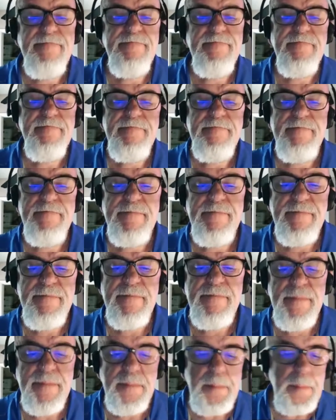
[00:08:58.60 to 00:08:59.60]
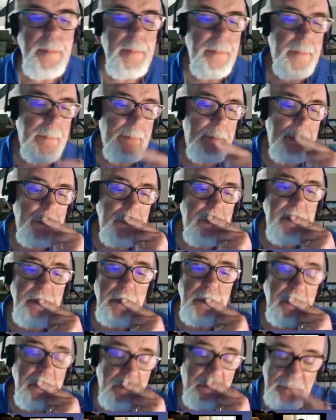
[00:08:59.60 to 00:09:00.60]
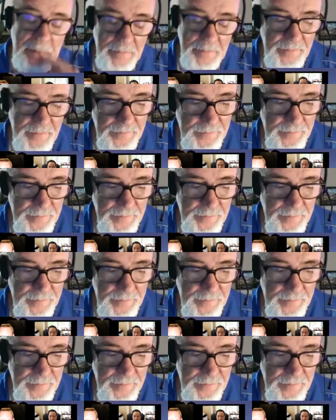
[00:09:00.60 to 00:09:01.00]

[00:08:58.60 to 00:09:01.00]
I would like to hear Matt talk a little bit more about.